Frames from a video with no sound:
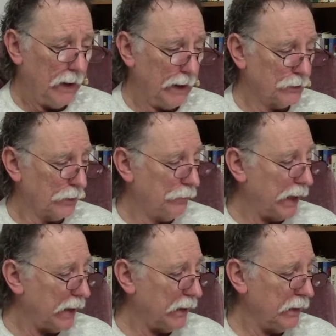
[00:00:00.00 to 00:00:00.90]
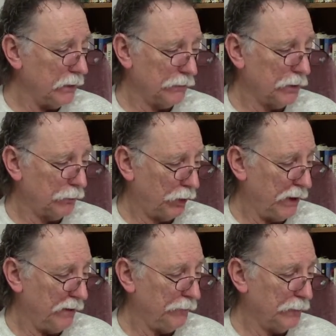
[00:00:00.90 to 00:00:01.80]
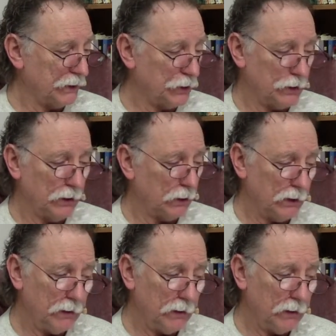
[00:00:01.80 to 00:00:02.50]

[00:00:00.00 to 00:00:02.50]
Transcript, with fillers: as the body of the brave but still